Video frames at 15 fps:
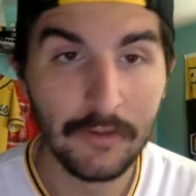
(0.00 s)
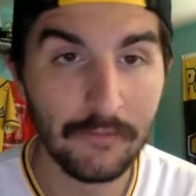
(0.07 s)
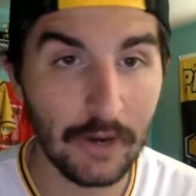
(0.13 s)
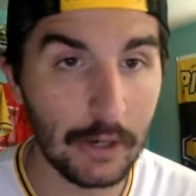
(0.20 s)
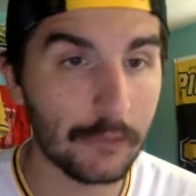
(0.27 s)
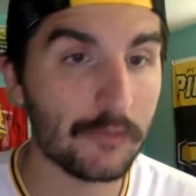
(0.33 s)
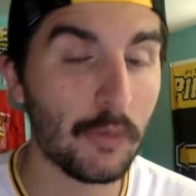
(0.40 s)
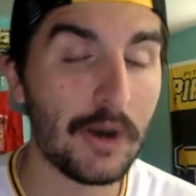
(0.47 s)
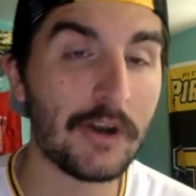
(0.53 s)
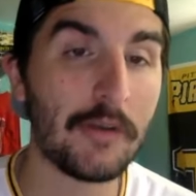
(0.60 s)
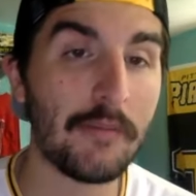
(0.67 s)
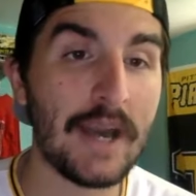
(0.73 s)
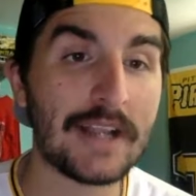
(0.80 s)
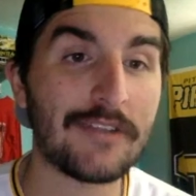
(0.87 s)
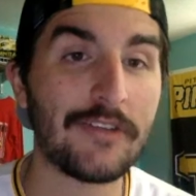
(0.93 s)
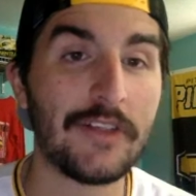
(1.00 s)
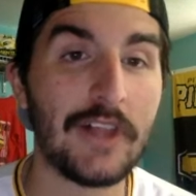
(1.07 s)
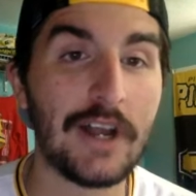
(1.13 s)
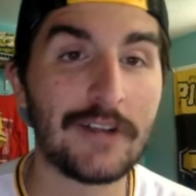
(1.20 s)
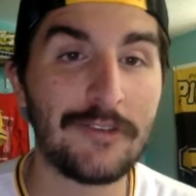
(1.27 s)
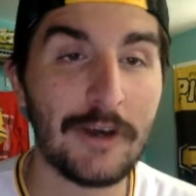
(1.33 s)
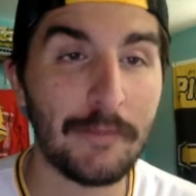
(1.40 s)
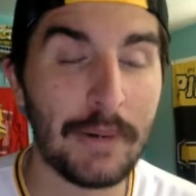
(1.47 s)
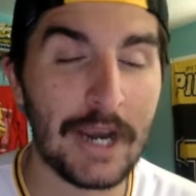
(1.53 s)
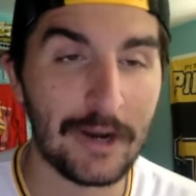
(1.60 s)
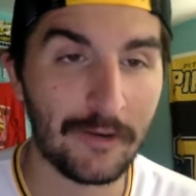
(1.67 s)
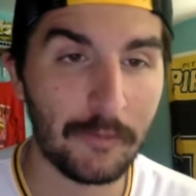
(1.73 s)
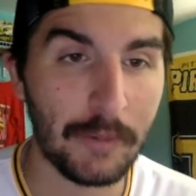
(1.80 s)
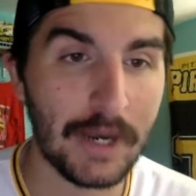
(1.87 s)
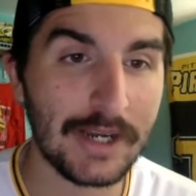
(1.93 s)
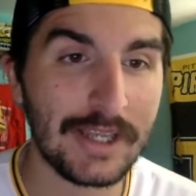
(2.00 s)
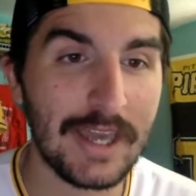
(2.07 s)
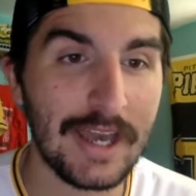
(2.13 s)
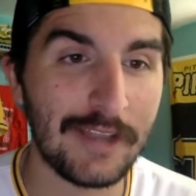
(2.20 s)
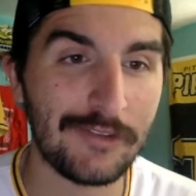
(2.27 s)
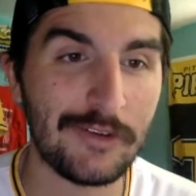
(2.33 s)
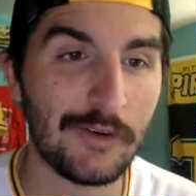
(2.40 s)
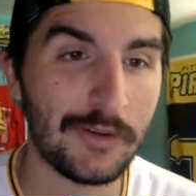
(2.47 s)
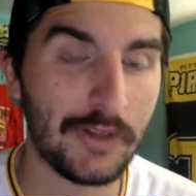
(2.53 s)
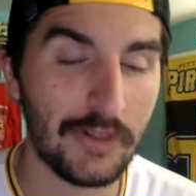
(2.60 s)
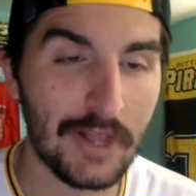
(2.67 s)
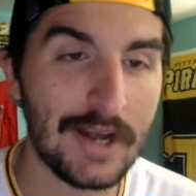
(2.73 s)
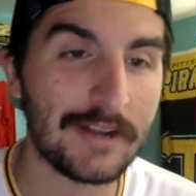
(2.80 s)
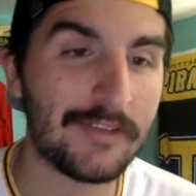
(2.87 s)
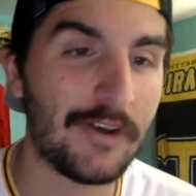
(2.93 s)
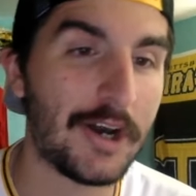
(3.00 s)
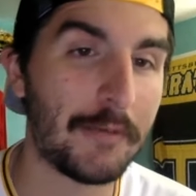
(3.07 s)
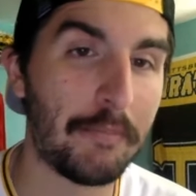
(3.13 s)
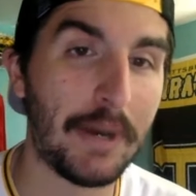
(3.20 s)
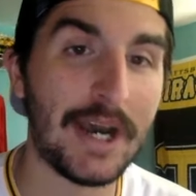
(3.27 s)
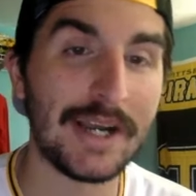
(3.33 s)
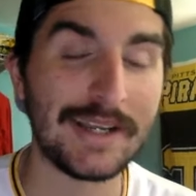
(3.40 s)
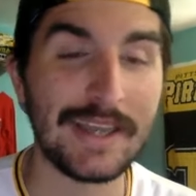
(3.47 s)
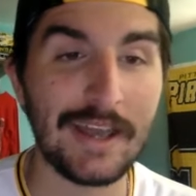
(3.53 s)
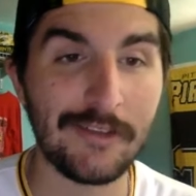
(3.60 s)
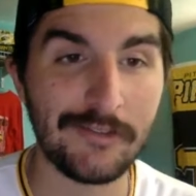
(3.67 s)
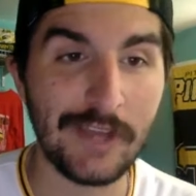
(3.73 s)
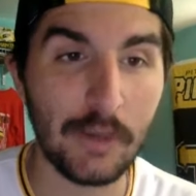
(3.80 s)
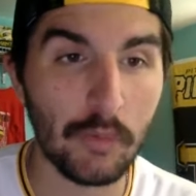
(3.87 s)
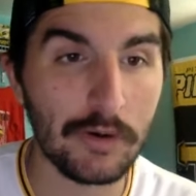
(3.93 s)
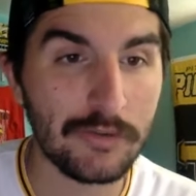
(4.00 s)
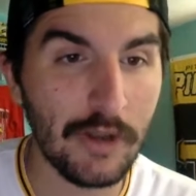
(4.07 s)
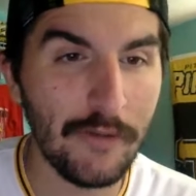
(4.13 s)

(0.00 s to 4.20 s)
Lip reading: Folks, welcome back to the Locked On Pirates podcast here on the Locked On Podcast Network.